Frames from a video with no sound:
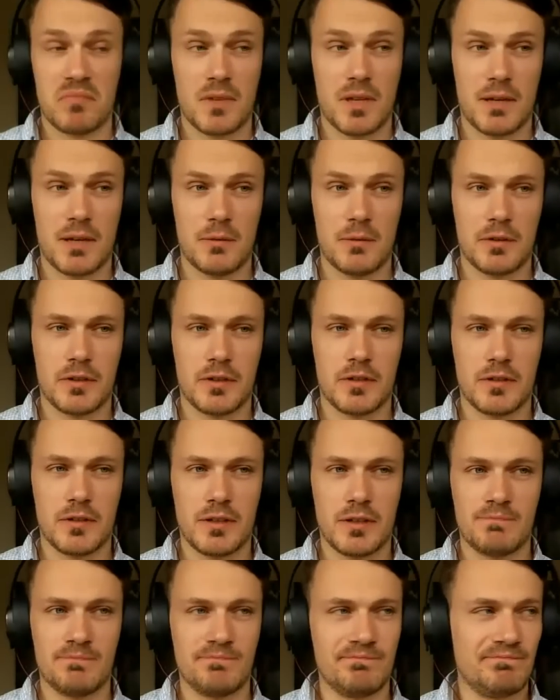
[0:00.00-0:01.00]
I want to go
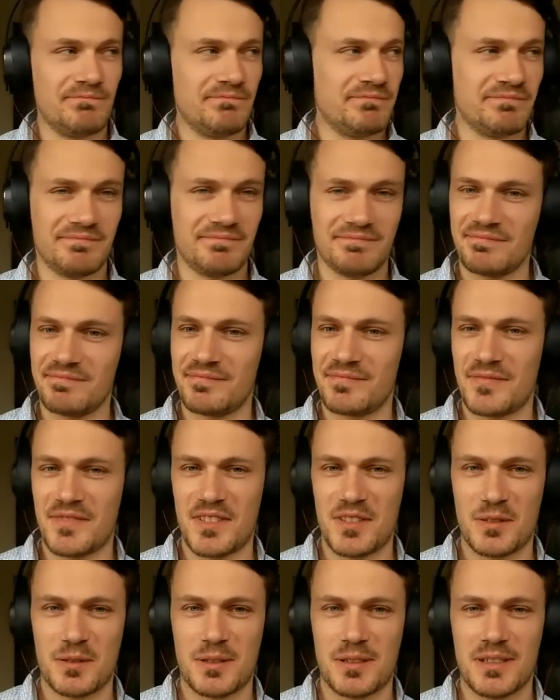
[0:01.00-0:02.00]
there.
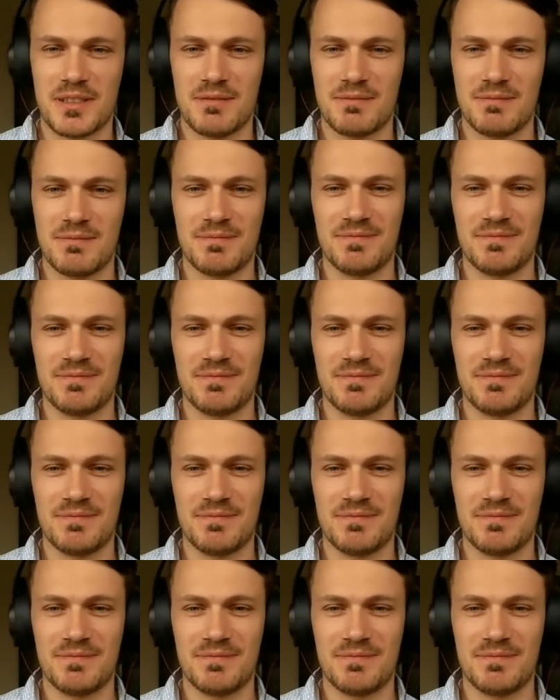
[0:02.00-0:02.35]
Totally.